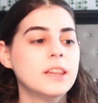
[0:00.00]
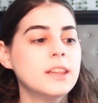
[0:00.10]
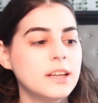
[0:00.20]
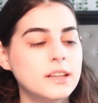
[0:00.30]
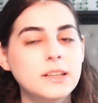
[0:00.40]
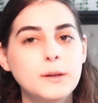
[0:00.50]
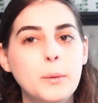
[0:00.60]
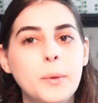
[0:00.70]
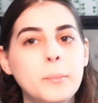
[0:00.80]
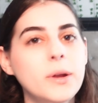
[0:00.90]
they ended
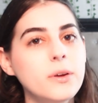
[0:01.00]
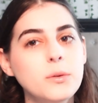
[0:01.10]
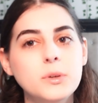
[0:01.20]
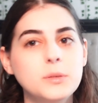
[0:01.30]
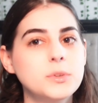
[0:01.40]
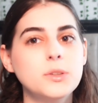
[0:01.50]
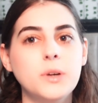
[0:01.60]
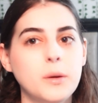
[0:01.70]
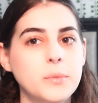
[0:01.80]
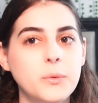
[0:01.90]
up married, which I'm so
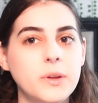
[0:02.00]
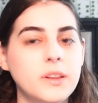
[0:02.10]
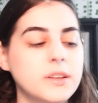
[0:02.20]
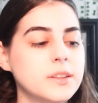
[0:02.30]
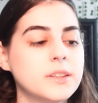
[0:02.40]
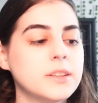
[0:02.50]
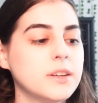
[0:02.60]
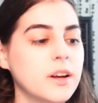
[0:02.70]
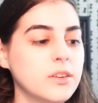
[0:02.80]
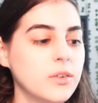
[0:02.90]
happy with because
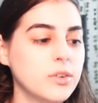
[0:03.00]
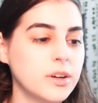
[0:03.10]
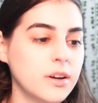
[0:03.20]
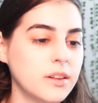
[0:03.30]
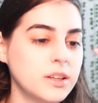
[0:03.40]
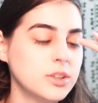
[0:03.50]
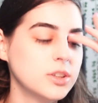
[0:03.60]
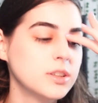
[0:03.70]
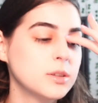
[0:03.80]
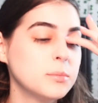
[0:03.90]
I love her. I think
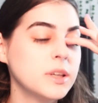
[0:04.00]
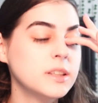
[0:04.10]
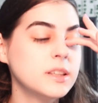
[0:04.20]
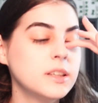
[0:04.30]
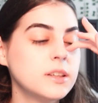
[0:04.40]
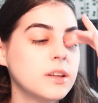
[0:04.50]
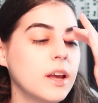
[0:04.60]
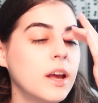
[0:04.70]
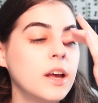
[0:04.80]
she's amazing.